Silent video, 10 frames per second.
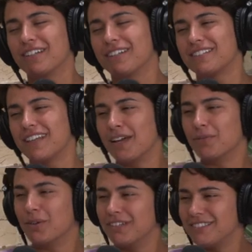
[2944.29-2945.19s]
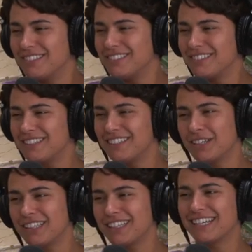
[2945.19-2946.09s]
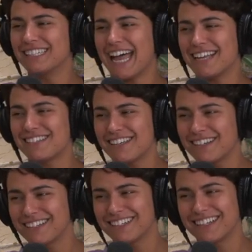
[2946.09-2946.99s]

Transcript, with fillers: to the side one. Oh, the classic,